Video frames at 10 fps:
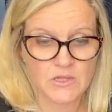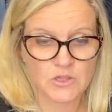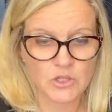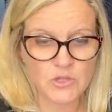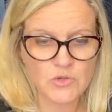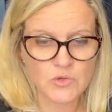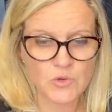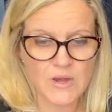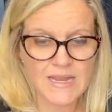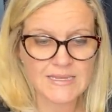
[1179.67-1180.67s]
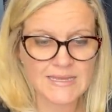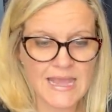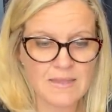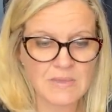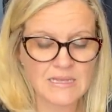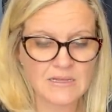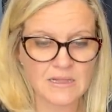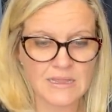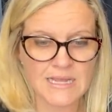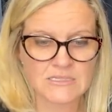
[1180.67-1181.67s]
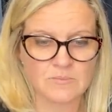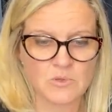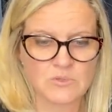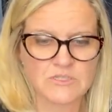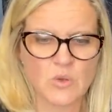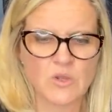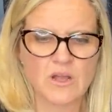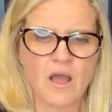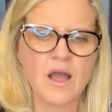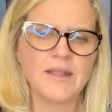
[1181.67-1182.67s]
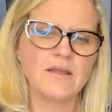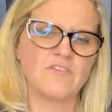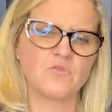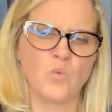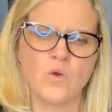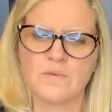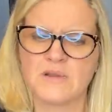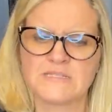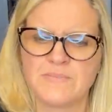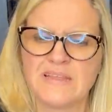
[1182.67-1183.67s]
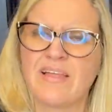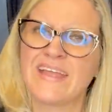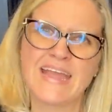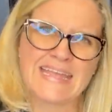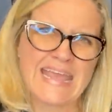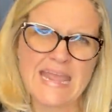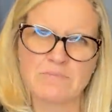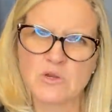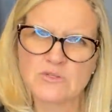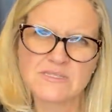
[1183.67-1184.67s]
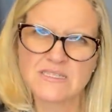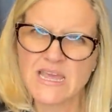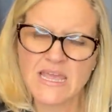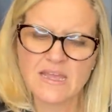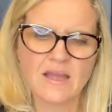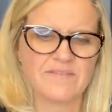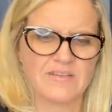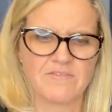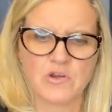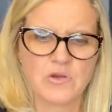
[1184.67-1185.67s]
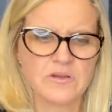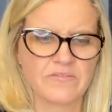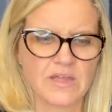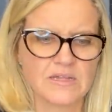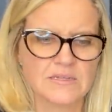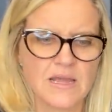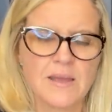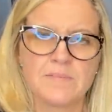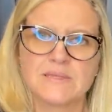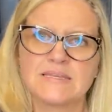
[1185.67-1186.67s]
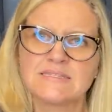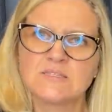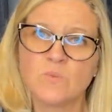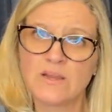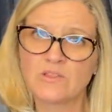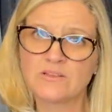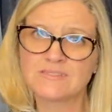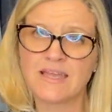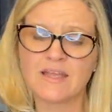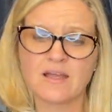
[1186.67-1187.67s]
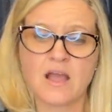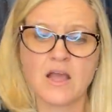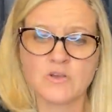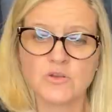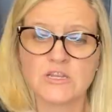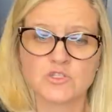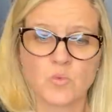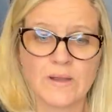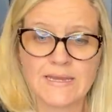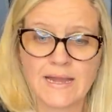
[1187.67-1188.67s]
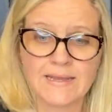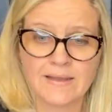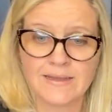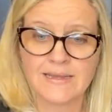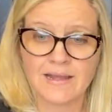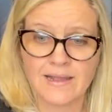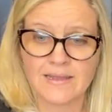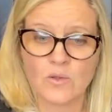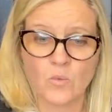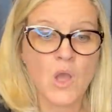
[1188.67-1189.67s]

Loot Crate Gaming Collectible. So God of War must be like a gamer's thing. I've never heard of it, but this is what it looks like. one hundred twenty-nine ninety-nine.